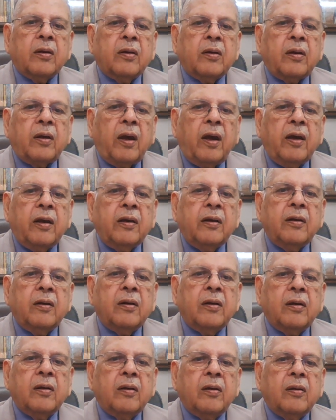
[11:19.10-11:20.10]
Can
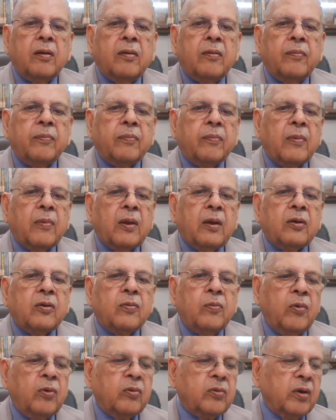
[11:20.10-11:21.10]

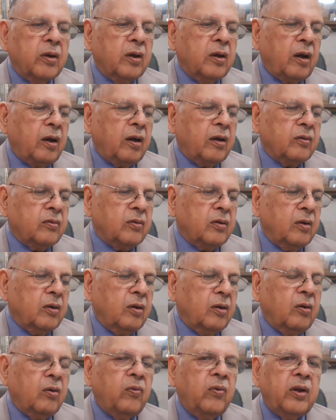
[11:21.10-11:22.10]
smoking cause
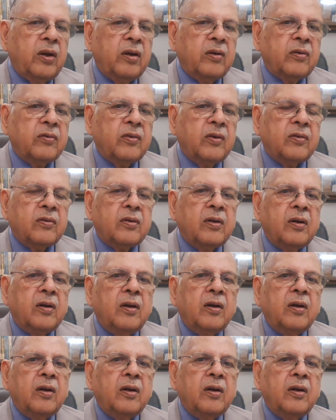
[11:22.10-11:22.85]
ovarian cysts?